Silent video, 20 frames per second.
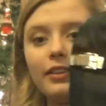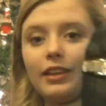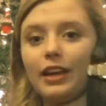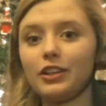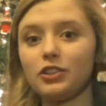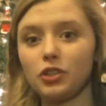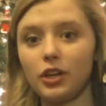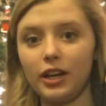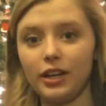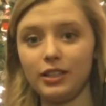I
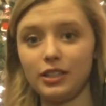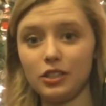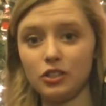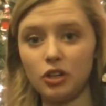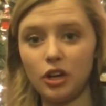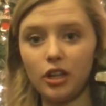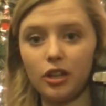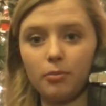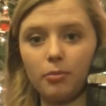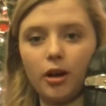tried, did
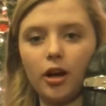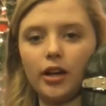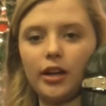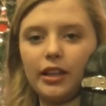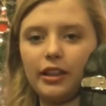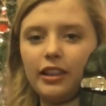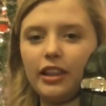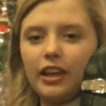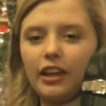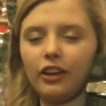try them on
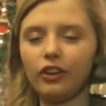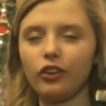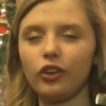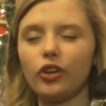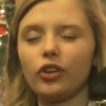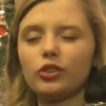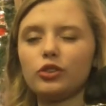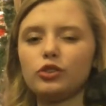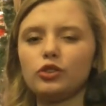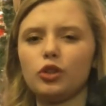and they
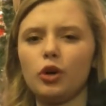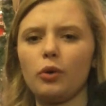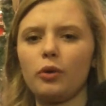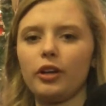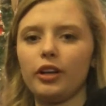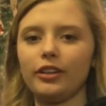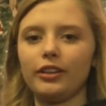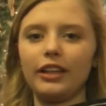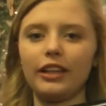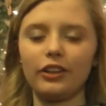look so
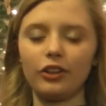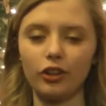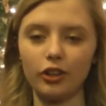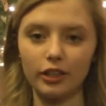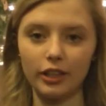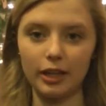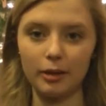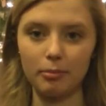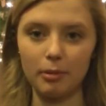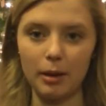good. They look
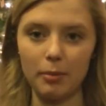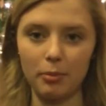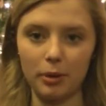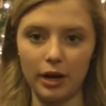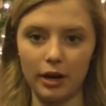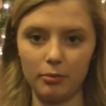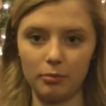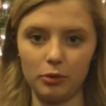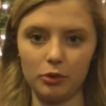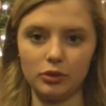like my
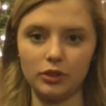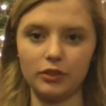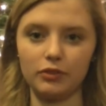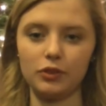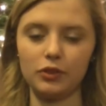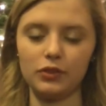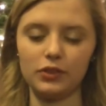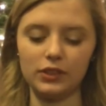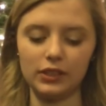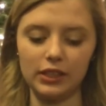brown boots. If
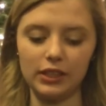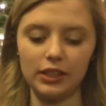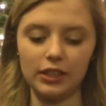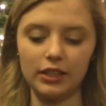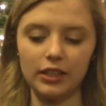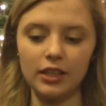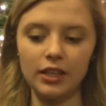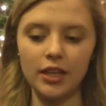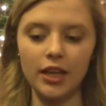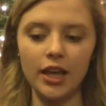you've
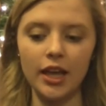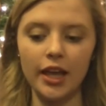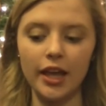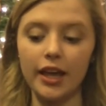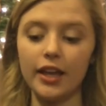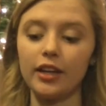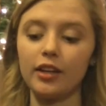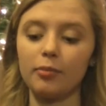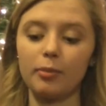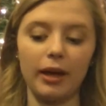seen
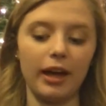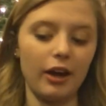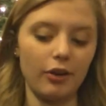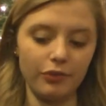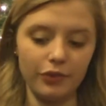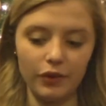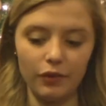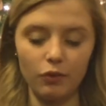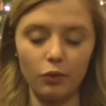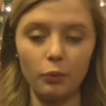any of my
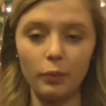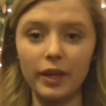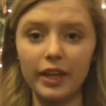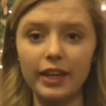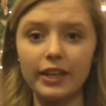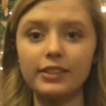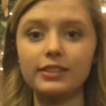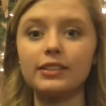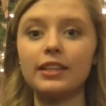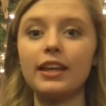outfit of the
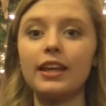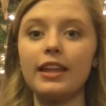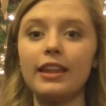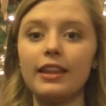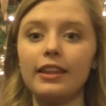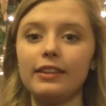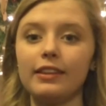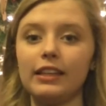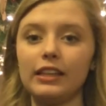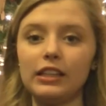weeks,
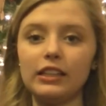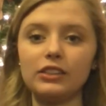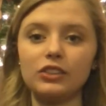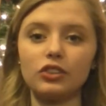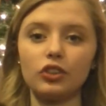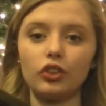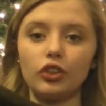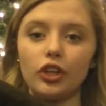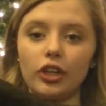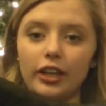
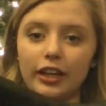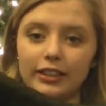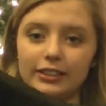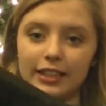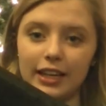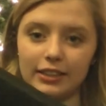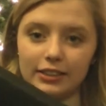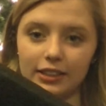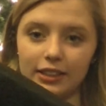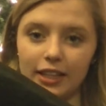these look
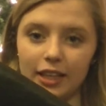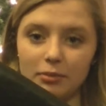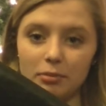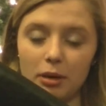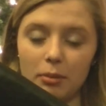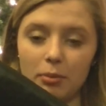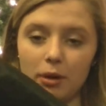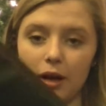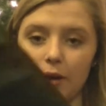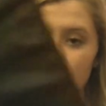exactly like
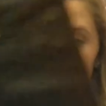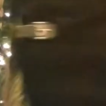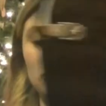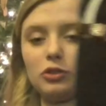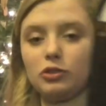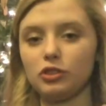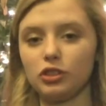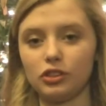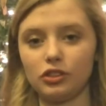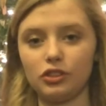my brown
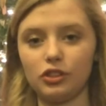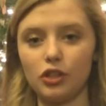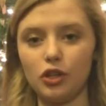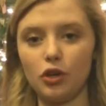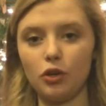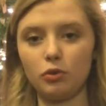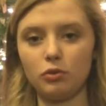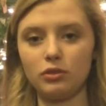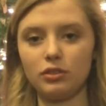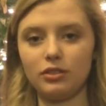boots, just
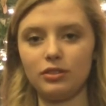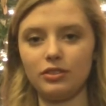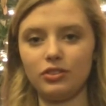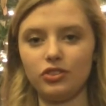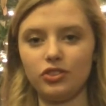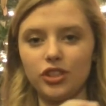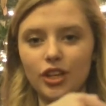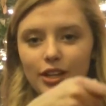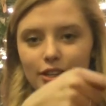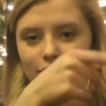no
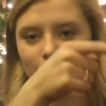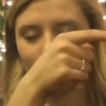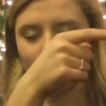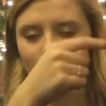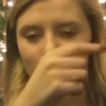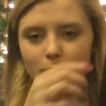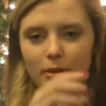studs on the